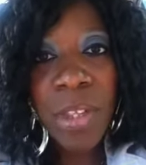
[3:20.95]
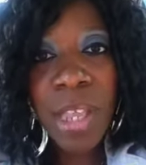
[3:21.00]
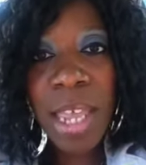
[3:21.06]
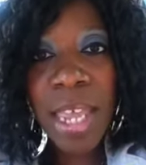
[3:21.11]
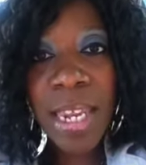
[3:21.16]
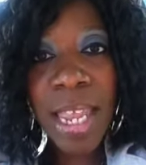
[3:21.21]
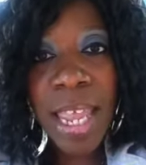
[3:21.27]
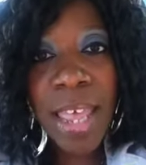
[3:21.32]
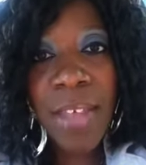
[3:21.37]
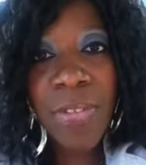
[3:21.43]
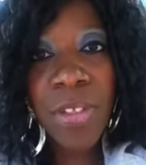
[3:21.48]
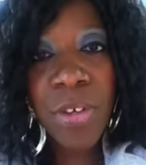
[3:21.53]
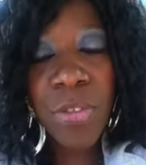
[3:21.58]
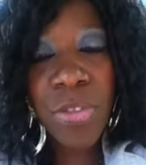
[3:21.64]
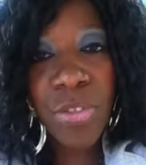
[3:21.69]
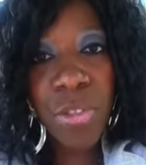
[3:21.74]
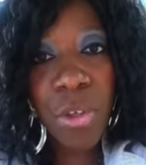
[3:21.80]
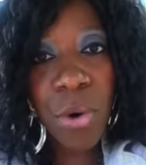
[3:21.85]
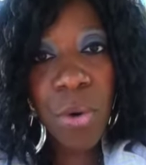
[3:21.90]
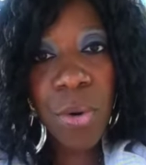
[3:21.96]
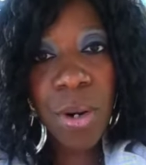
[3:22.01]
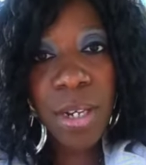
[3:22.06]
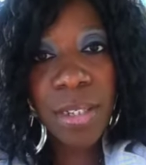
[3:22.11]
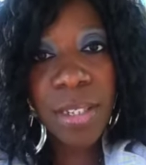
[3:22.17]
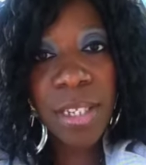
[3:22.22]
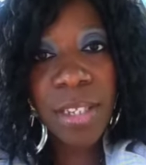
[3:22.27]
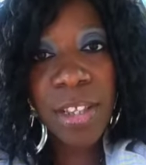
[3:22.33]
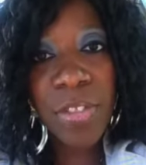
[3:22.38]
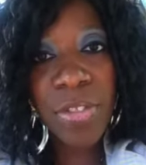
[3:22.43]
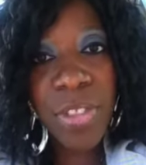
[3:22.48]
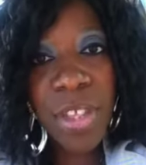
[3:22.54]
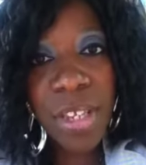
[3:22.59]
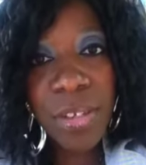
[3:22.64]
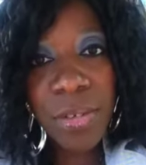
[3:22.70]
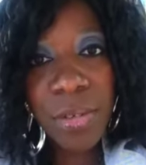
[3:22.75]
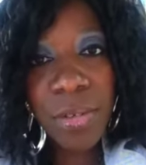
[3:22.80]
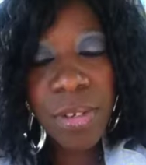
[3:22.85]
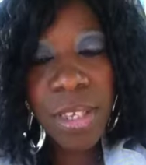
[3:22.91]
And and the thorns and the
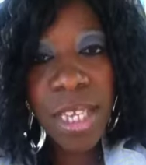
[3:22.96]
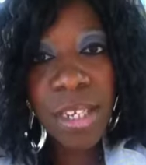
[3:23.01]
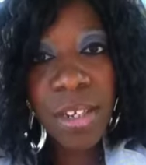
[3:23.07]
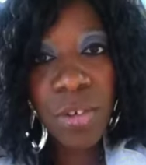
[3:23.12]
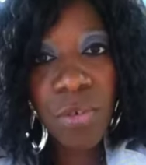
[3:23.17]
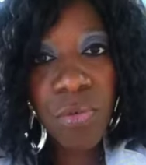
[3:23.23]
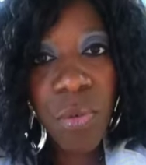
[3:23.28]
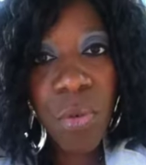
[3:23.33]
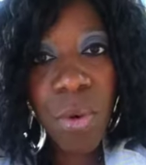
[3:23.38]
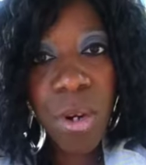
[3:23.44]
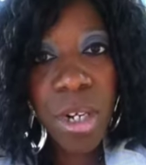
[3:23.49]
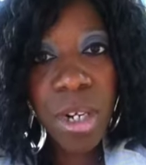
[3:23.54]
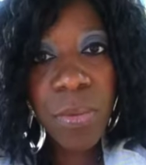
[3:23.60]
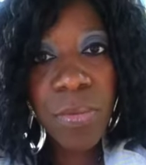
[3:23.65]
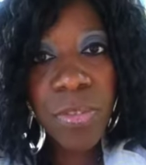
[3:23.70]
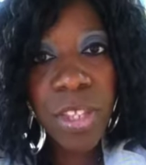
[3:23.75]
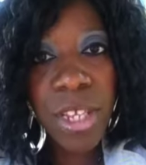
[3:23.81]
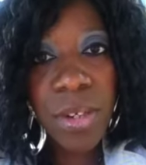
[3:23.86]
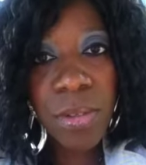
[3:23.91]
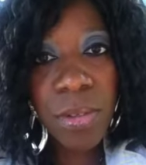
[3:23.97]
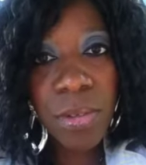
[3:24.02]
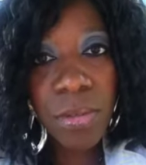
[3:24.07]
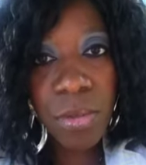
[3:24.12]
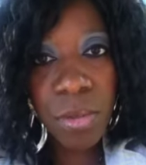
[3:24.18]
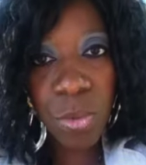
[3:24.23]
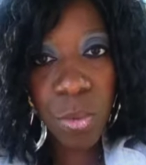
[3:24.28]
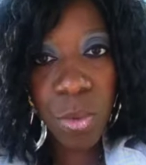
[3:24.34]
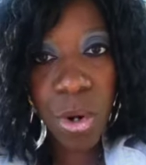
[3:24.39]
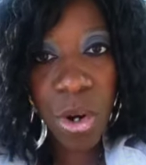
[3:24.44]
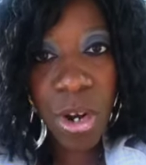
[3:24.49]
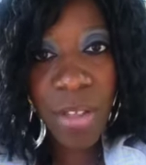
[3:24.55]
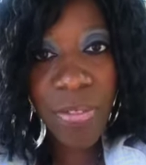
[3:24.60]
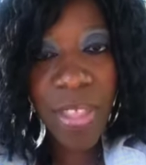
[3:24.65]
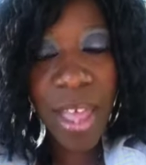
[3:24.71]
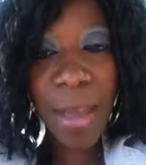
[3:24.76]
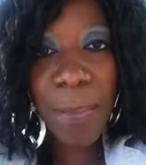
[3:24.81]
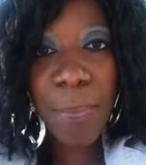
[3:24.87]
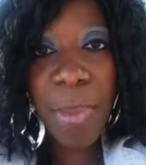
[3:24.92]
thistles that are growing up with that the
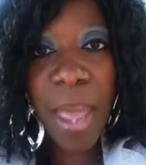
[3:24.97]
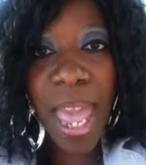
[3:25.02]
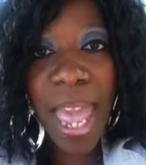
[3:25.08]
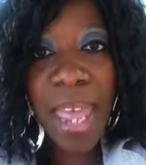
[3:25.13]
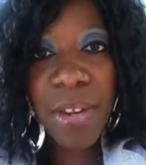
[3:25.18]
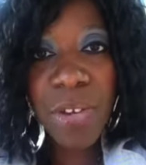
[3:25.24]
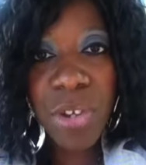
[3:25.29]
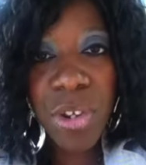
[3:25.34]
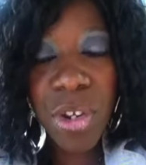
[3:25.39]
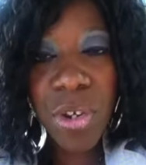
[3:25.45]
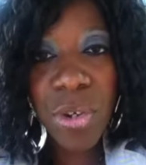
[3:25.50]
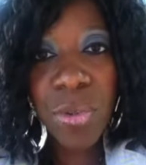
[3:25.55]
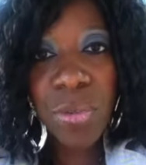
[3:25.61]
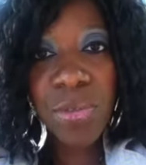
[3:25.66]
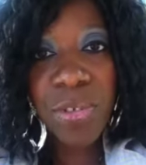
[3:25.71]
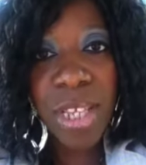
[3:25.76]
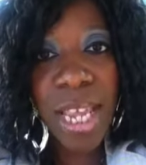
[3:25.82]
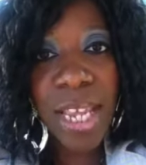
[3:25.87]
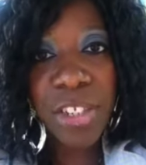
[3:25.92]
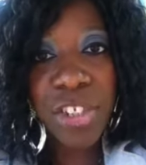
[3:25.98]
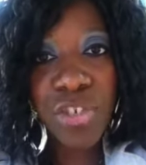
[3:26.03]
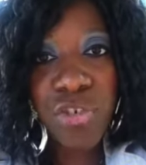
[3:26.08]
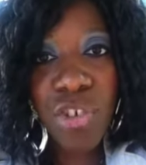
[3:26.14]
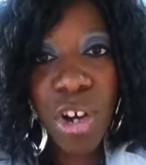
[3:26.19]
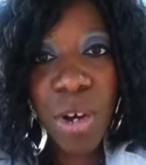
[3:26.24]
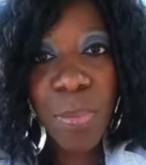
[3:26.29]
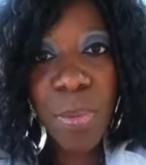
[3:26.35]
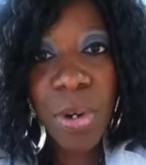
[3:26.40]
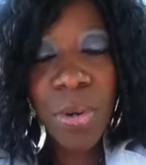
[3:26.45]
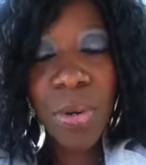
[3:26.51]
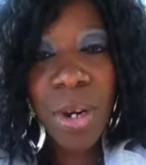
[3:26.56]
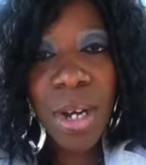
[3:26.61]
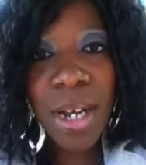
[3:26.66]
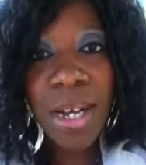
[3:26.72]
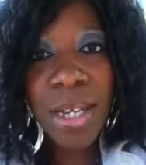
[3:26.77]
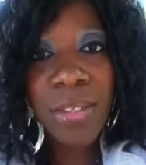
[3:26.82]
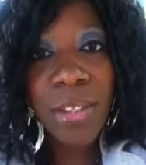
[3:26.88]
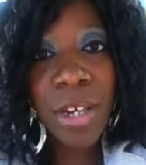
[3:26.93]
word, that bad news, that trouble,
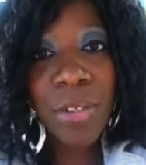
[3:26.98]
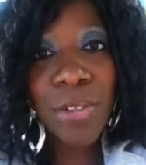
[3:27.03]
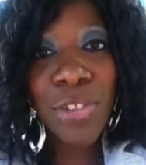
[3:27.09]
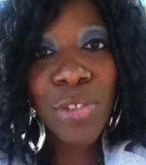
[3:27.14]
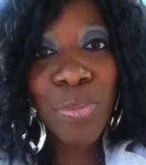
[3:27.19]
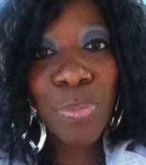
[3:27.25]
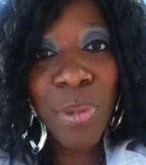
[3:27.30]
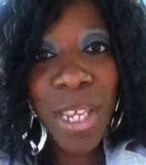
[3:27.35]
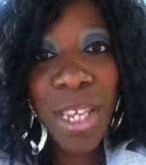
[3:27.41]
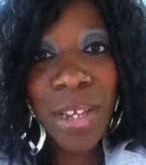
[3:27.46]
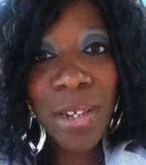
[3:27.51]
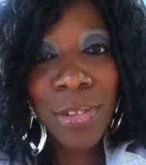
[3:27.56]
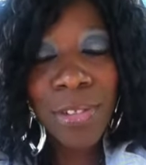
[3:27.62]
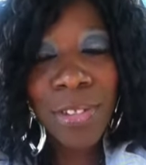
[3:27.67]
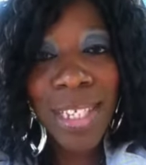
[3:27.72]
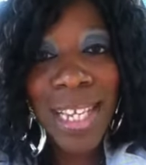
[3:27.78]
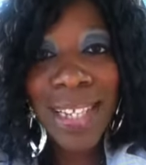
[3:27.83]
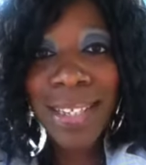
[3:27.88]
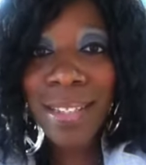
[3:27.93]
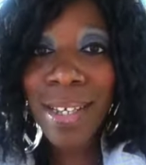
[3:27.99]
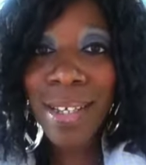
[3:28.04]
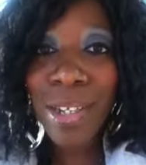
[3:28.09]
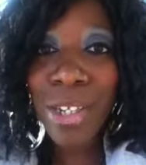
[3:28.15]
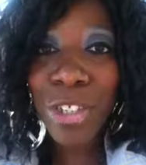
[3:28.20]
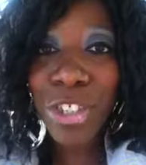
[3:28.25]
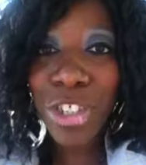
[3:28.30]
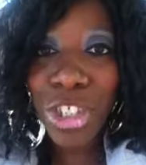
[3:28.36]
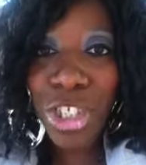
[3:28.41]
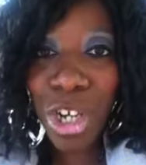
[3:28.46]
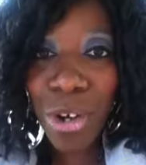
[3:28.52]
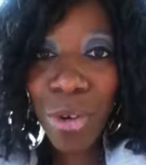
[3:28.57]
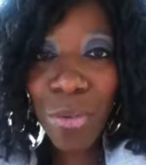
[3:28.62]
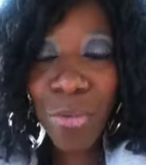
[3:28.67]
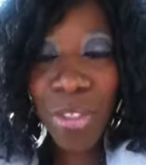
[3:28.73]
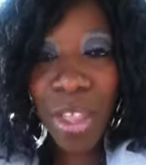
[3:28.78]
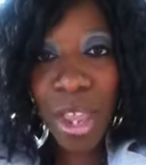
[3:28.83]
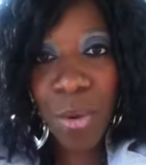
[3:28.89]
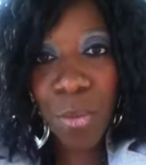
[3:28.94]
those bills, that's gonna
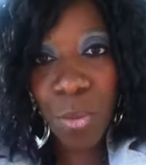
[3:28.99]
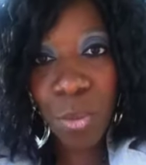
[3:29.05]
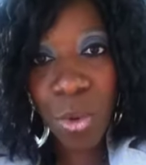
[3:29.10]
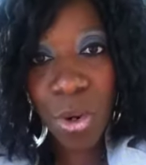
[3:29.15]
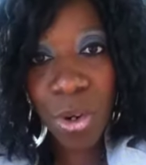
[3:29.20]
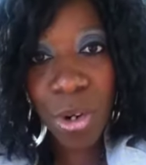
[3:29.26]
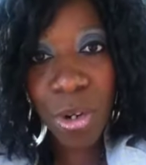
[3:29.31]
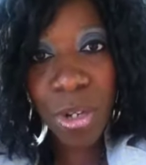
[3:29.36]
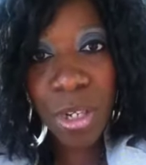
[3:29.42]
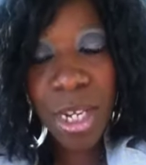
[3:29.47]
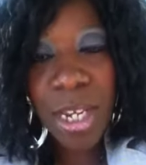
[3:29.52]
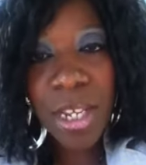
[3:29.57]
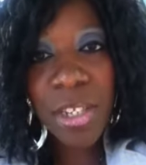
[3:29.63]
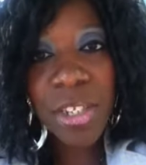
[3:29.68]
choke that word.